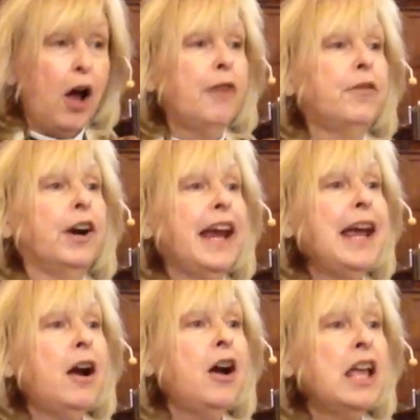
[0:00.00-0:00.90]
off her
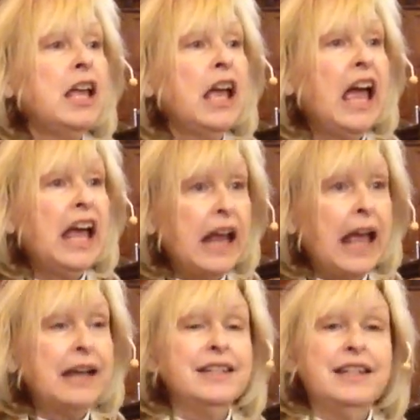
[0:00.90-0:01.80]
hair and
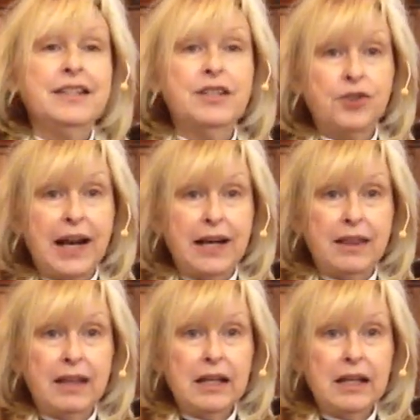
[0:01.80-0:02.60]
ended his strength.